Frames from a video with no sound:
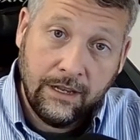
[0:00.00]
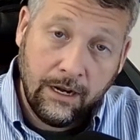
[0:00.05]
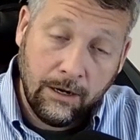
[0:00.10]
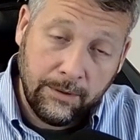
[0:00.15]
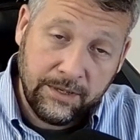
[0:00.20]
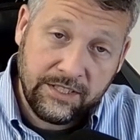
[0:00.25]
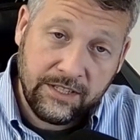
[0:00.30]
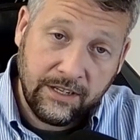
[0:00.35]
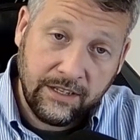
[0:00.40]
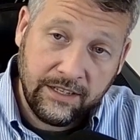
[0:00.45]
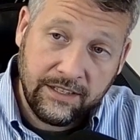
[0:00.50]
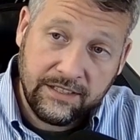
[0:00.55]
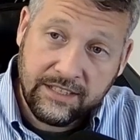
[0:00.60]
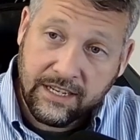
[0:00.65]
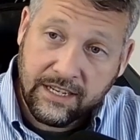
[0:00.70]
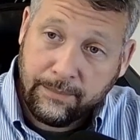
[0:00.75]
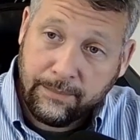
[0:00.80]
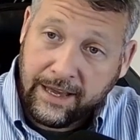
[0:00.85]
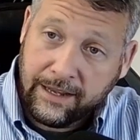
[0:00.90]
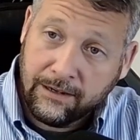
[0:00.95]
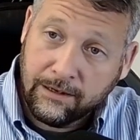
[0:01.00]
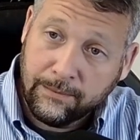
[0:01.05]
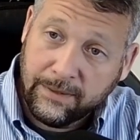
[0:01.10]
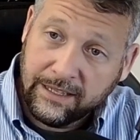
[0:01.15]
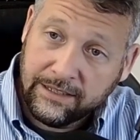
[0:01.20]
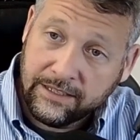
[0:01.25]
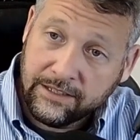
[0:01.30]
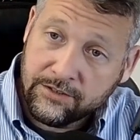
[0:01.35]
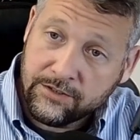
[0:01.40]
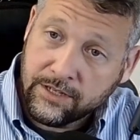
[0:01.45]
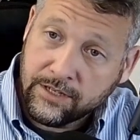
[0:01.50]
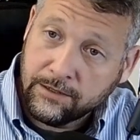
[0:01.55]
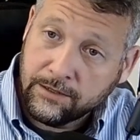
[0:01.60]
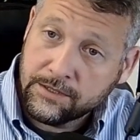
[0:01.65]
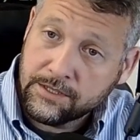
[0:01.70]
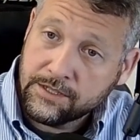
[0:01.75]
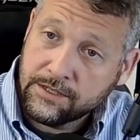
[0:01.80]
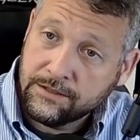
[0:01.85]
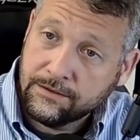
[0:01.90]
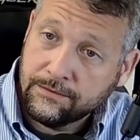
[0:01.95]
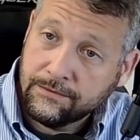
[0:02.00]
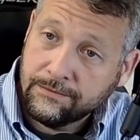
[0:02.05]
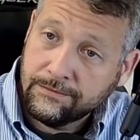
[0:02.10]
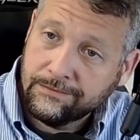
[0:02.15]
Are we starting to see a pattern about these shows?